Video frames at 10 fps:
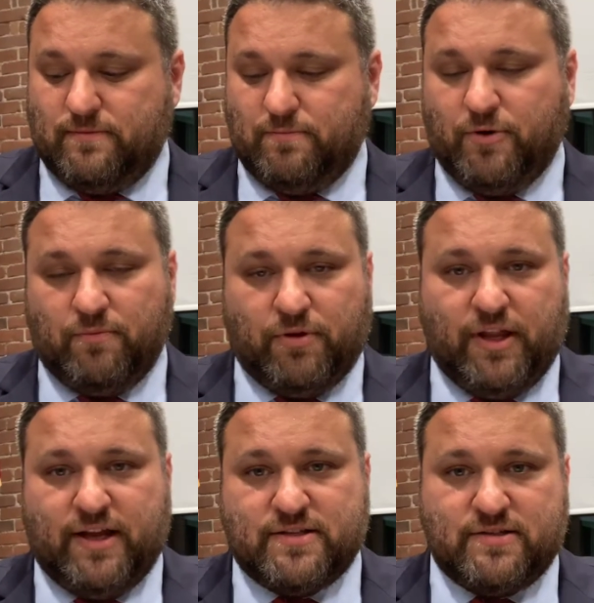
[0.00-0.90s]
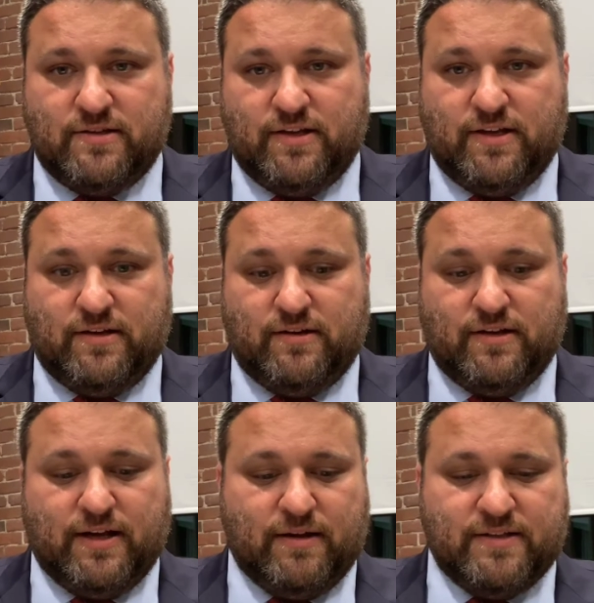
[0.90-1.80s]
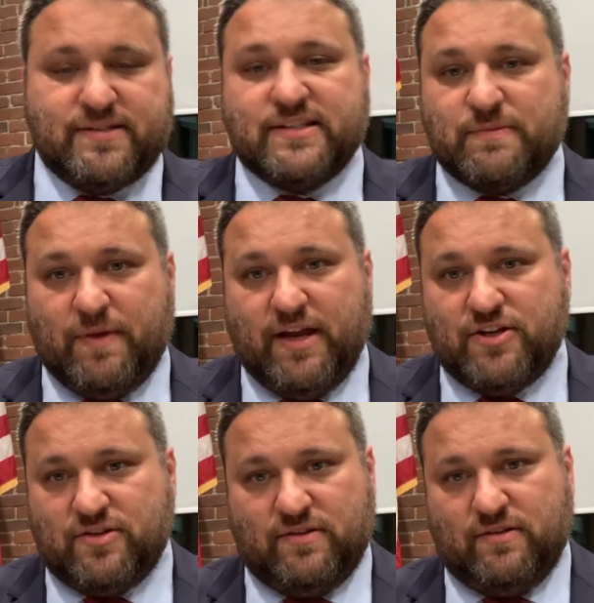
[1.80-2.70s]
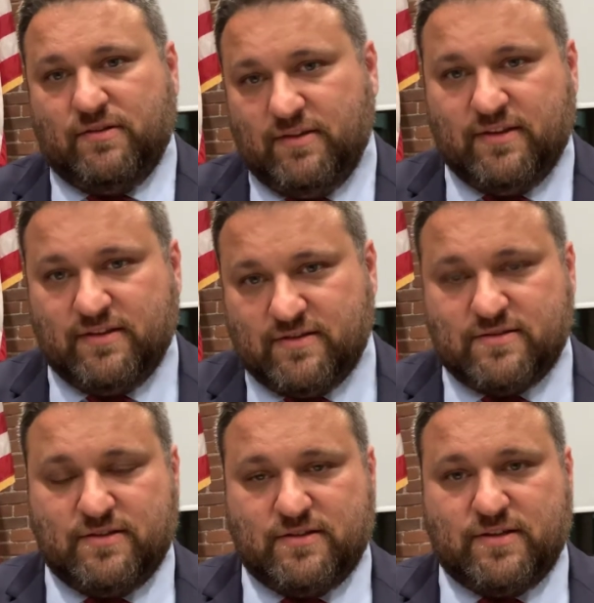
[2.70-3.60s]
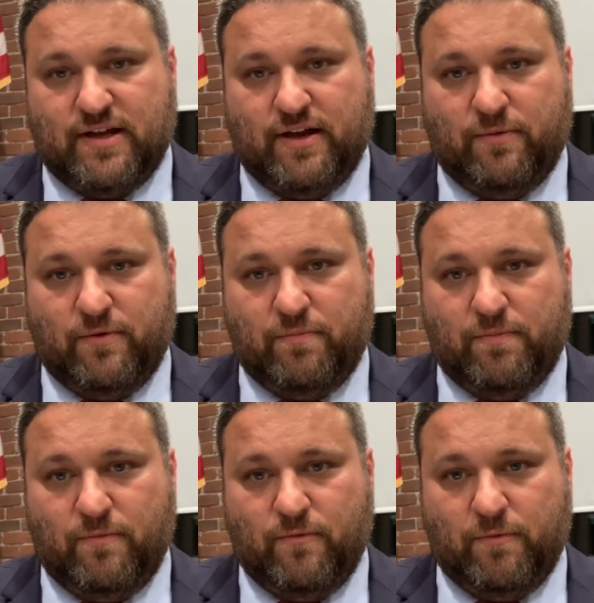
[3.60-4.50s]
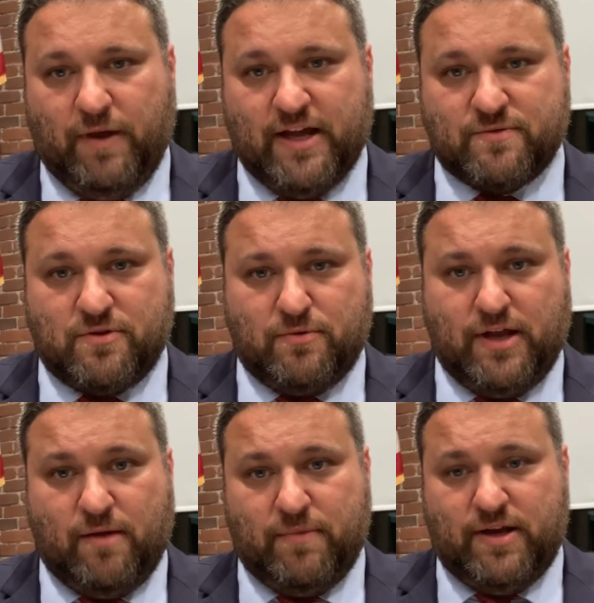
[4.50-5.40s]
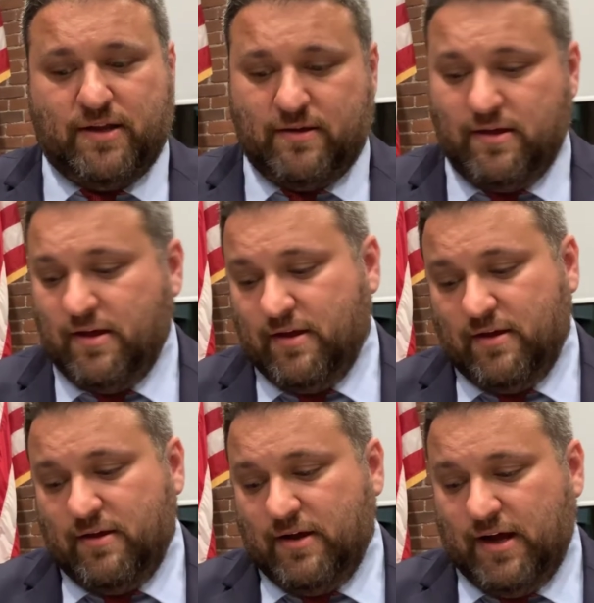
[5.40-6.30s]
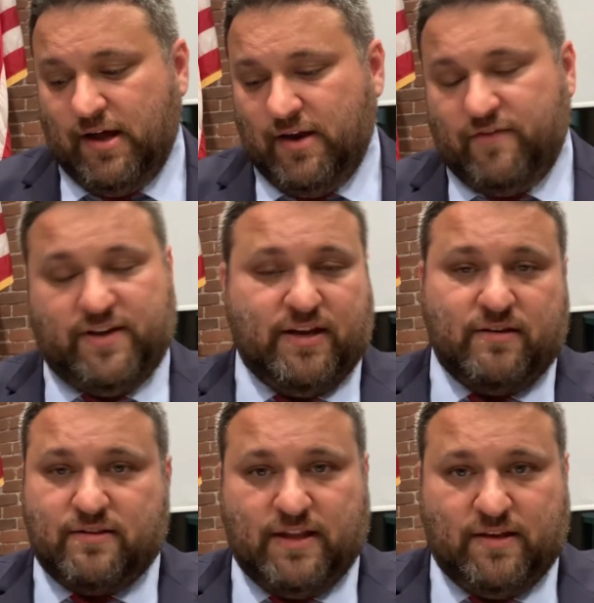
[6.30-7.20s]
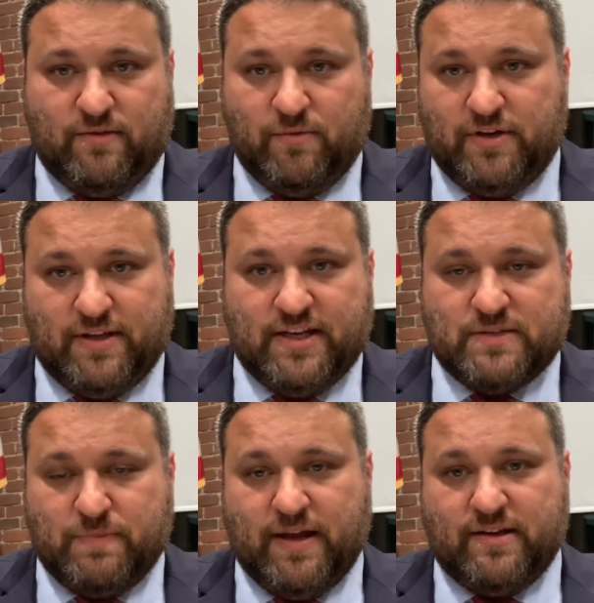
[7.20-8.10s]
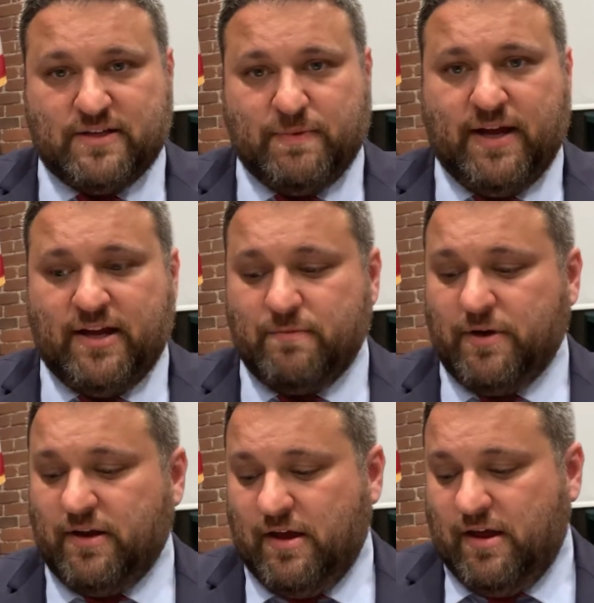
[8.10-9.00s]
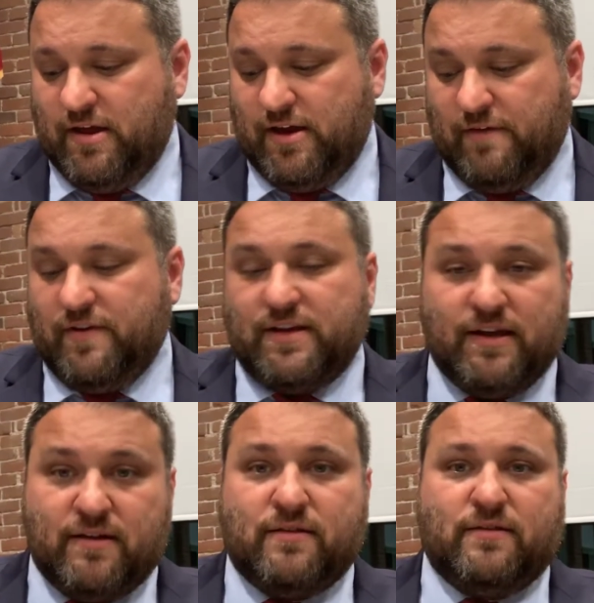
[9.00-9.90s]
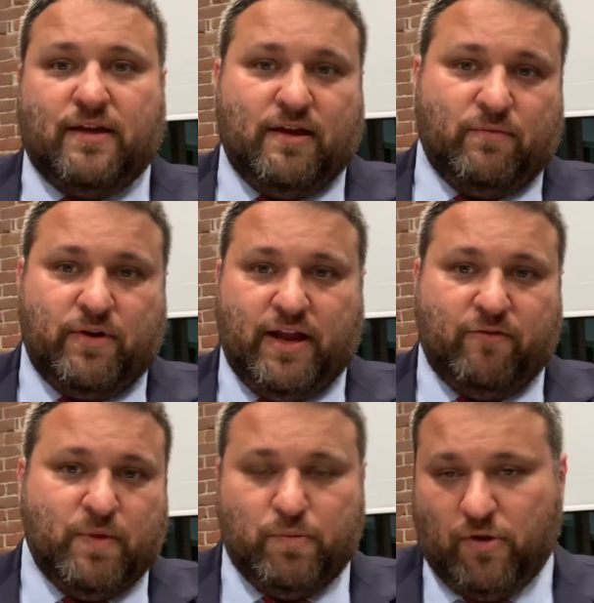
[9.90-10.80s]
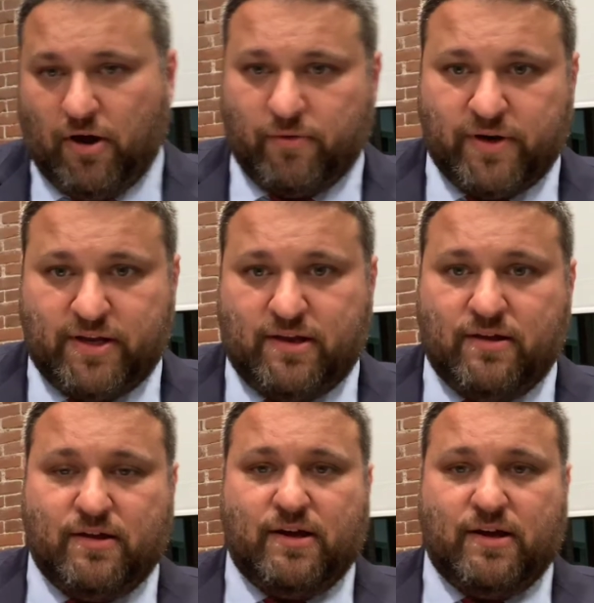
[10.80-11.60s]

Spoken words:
put in place in anticipation that this would pass through town meeting, and if it didn't, then they disband. But if it did, then we'd have people already